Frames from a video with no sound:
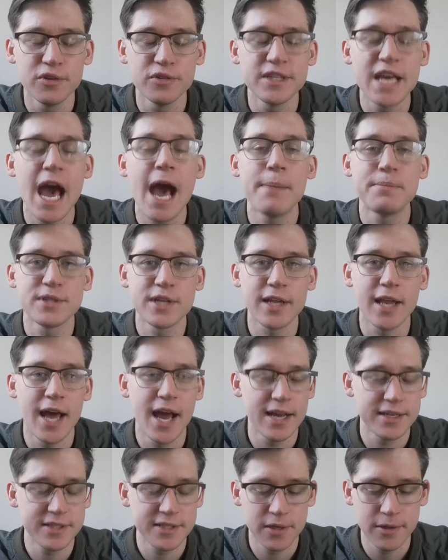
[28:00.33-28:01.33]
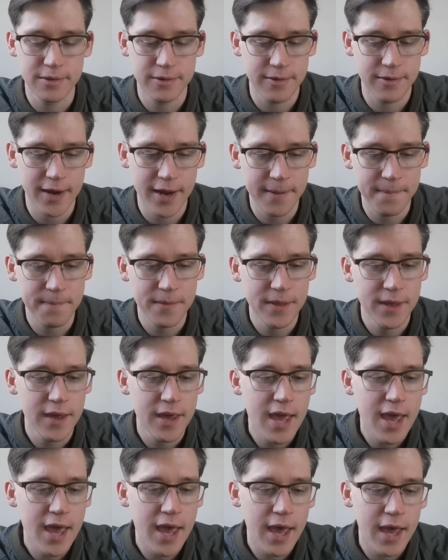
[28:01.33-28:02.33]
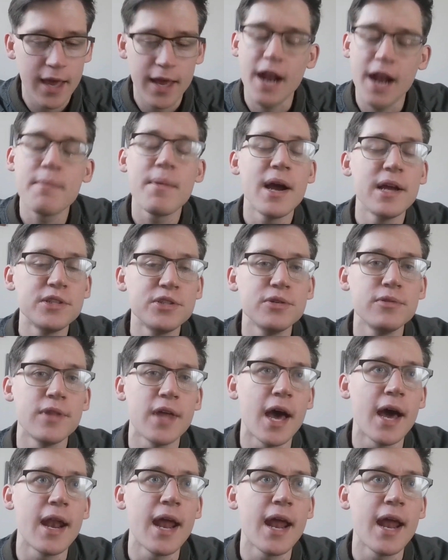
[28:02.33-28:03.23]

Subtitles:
TAPS class here, right? And I might do that.